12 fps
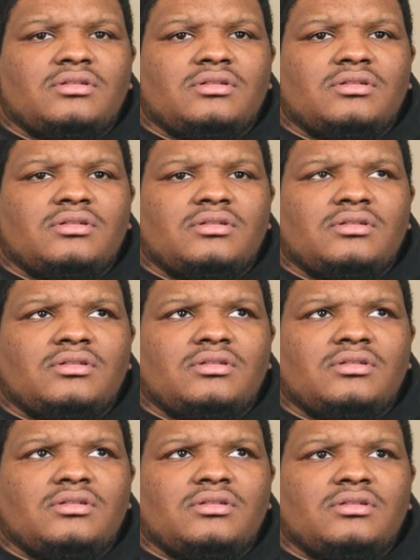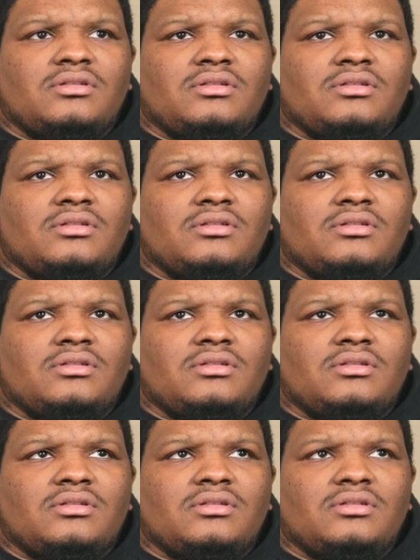
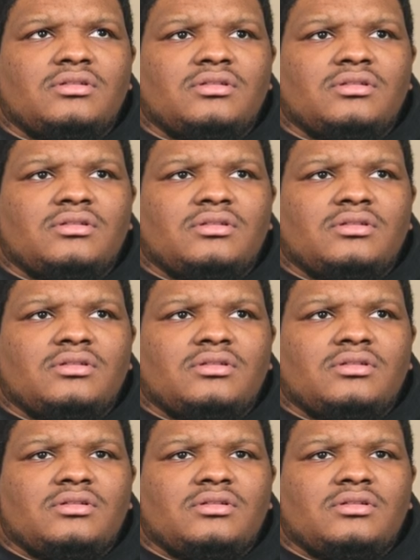(silent)